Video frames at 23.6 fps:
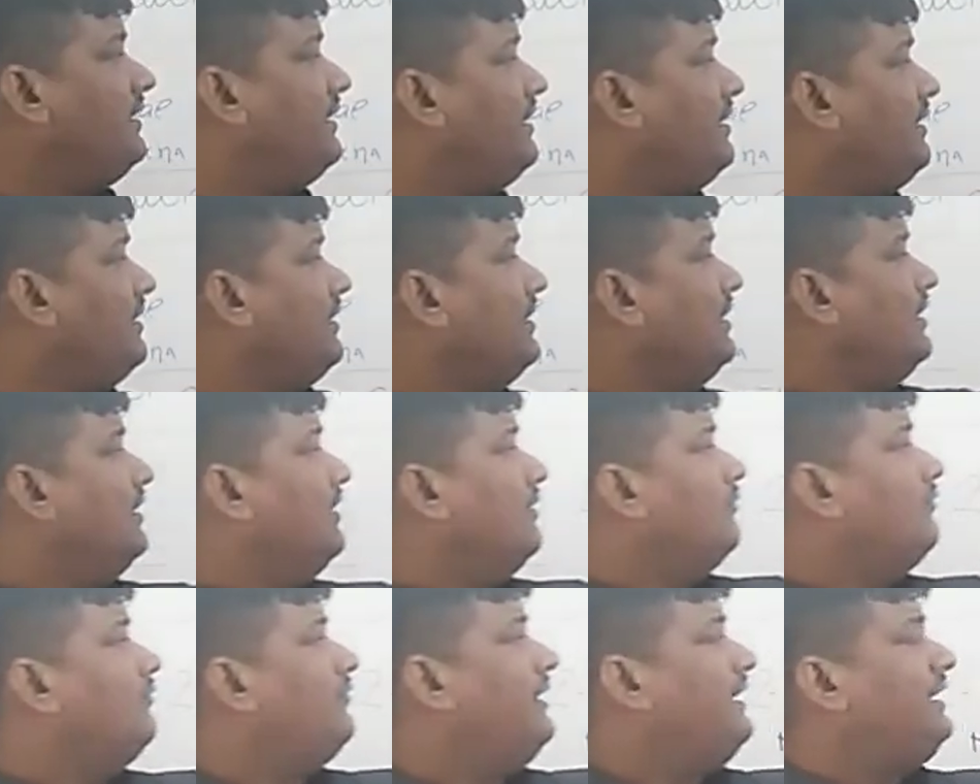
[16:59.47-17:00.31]
here
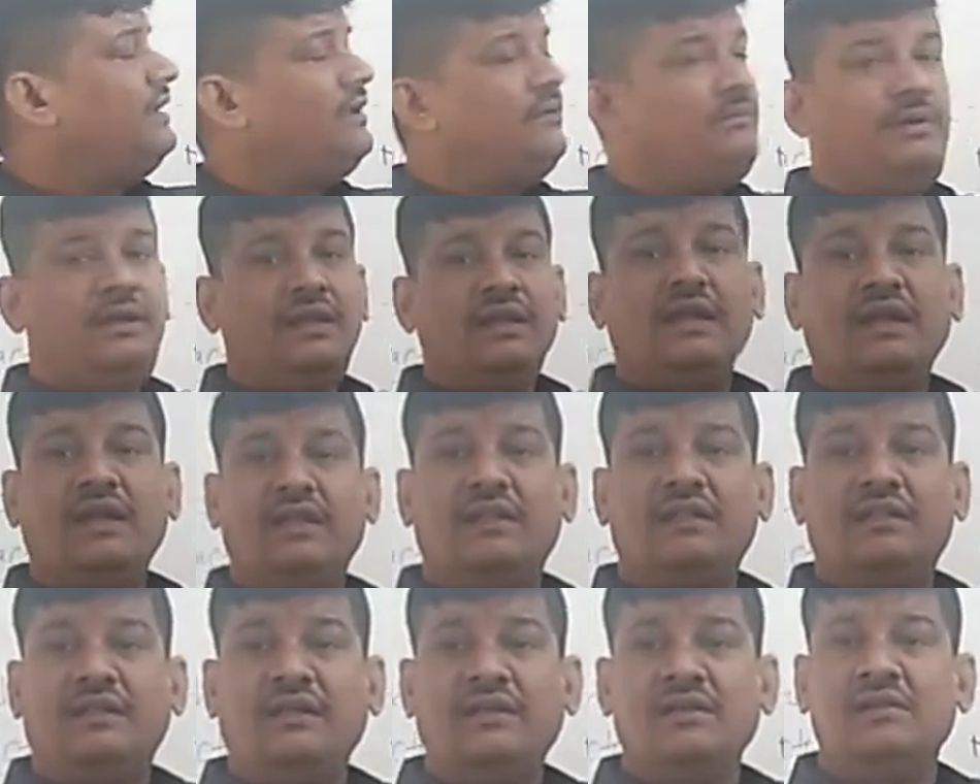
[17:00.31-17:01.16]
vitamin
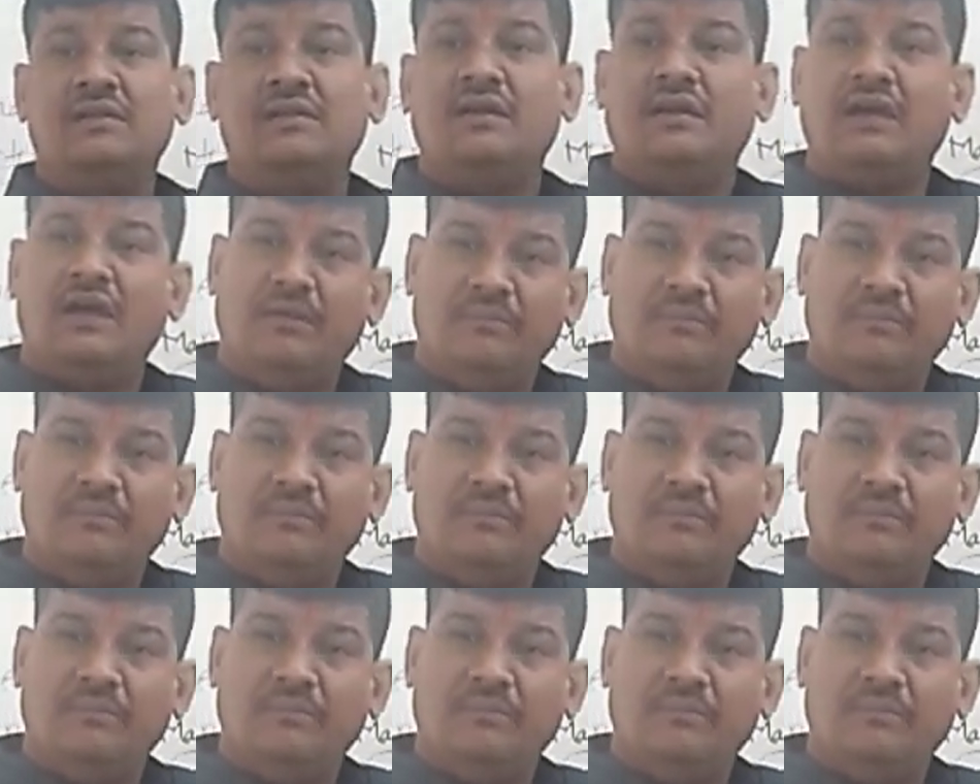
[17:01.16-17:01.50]
and the